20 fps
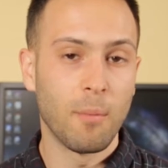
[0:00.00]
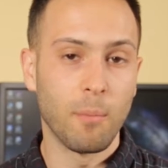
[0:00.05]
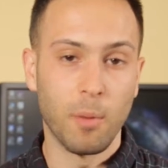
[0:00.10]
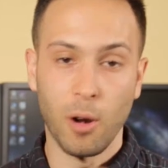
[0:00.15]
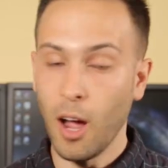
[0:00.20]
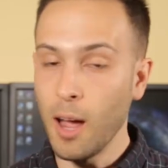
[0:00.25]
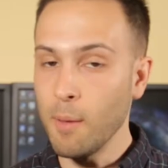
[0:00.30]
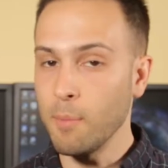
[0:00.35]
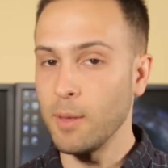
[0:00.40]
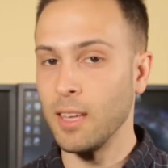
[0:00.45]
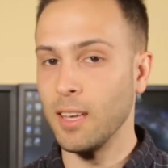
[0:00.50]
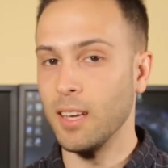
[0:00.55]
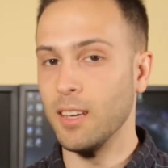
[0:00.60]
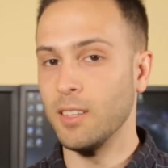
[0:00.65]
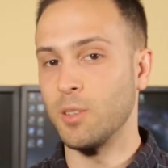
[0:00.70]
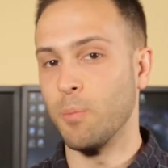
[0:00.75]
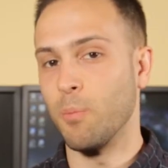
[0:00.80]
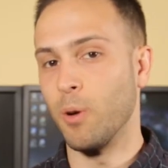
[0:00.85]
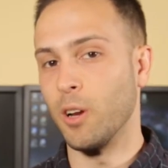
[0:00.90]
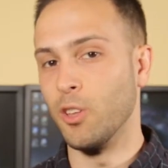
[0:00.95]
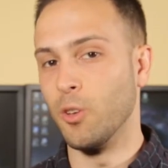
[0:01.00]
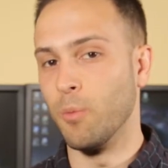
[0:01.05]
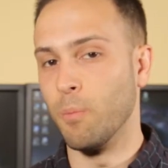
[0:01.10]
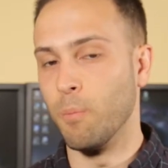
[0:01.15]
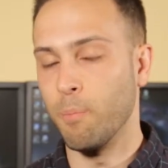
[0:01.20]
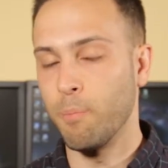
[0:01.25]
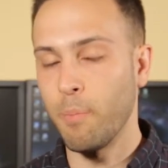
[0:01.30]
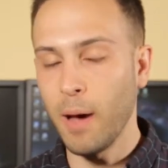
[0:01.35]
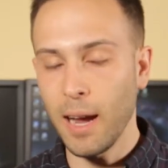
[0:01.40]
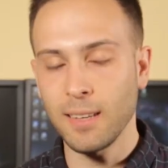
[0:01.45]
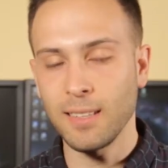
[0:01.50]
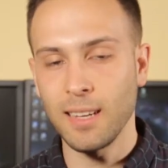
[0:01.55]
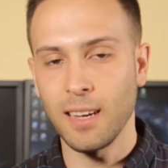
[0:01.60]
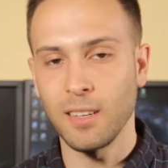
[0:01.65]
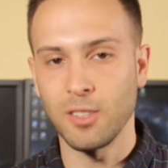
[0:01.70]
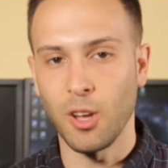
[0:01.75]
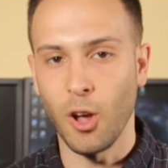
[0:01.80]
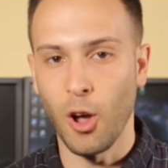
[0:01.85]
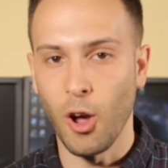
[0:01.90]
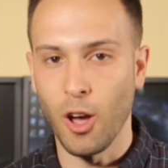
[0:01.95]
but I'm here to bring you back
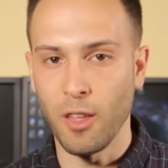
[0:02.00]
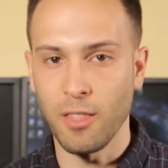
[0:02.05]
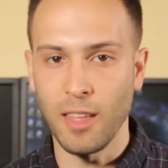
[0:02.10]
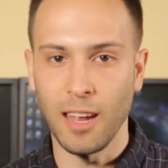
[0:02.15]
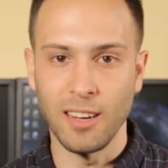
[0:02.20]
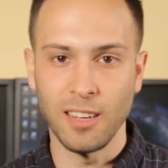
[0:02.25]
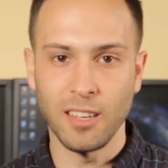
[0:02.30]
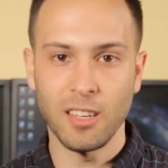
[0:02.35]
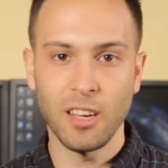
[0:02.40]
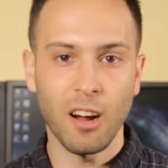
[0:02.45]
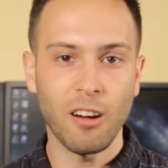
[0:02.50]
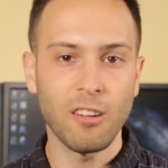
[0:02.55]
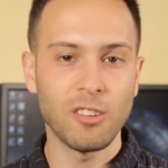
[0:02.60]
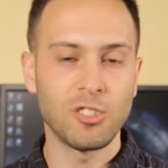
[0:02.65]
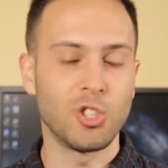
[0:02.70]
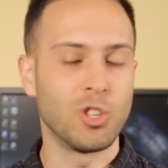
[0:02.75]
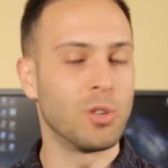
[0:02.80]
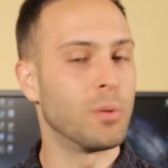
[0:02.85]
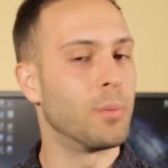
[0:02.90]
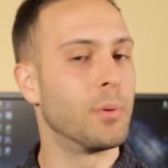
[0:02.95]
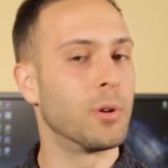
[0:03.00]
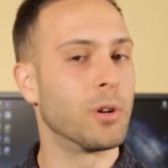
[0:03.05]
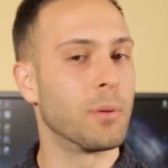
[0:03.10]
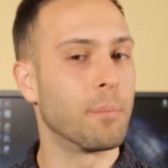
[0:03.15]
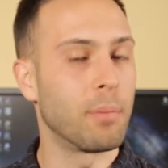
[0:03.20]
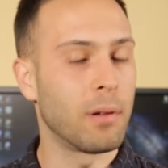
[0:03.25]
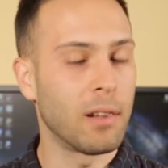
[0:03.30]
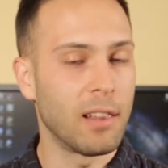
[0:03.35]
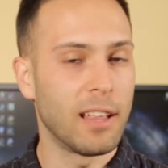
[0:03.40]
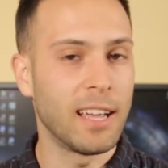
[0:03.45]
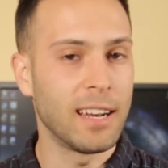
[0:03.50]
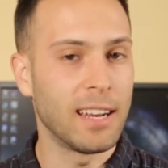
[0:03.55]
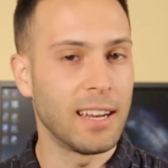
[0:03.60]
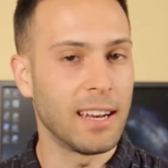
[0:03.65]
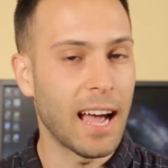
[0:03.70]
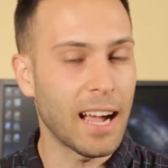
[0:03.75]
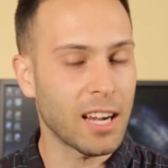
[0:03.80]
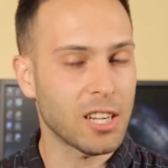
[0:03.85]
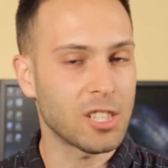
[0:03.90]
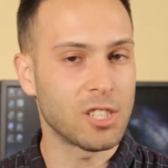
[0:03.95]
down to earth and encourage you to put a plan
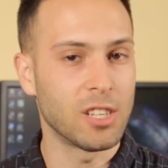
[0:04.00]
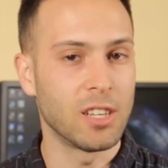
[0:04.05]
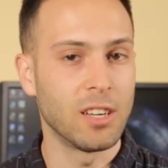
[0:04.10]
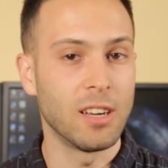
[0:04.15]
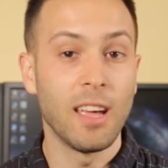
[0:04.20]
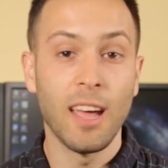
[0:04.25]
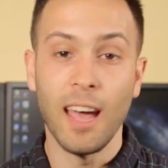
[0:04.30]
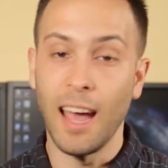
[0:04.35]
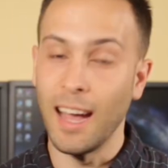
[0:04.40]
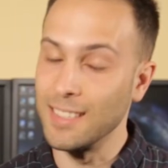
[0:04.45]
in action